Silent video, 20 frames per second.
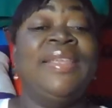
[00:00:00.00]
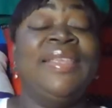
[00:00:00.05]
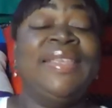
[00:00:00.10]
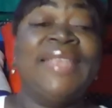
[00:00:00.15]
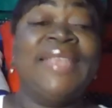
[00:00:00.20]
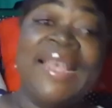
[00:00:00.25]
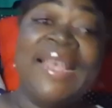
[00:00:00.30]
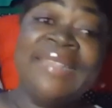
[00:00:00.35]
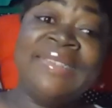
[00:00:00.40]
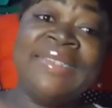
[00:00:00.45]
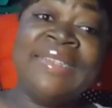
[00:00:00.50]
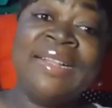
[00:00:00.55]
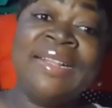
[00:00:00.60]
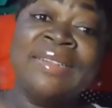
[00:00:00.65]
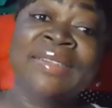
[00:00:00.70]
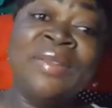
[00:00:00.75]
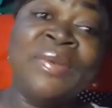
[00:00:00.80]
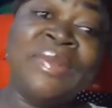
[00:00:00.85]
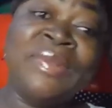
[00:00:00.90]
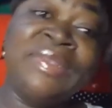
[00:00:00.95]
Yes, the
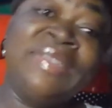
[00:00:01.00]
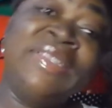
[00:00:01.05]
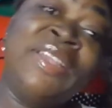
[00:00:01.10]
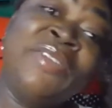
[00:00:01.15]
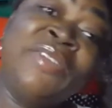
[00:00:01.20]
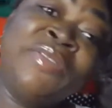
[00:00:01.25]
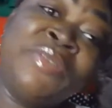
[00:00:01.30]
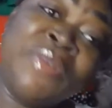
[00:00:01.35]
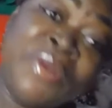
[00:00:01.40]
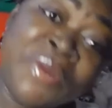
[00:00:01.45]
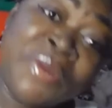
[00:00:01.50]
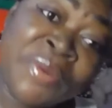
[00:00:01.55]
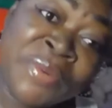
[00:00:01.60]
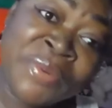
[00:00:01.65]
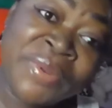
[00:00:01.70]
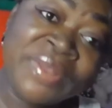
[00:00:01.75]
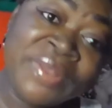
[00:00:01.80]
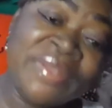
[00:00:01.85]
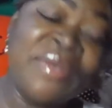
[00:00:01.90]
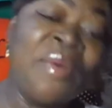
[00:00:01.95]
doctor wasn't
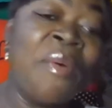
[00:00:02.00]
around.